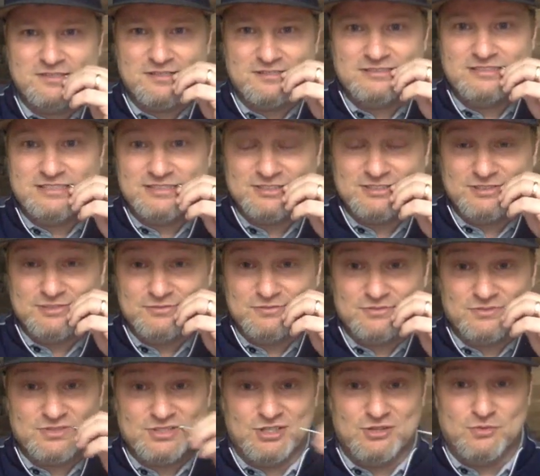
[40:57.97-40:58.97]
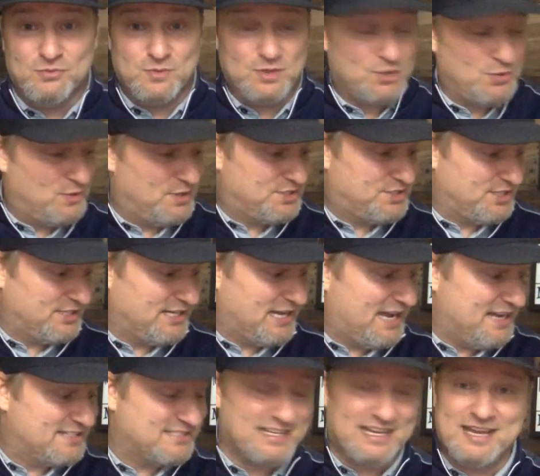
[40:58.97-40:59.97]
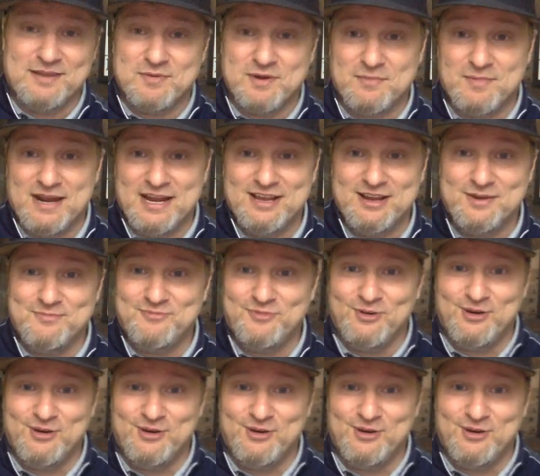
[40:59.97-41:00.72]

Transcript: All right, so we're going to the Knights game. Everybody up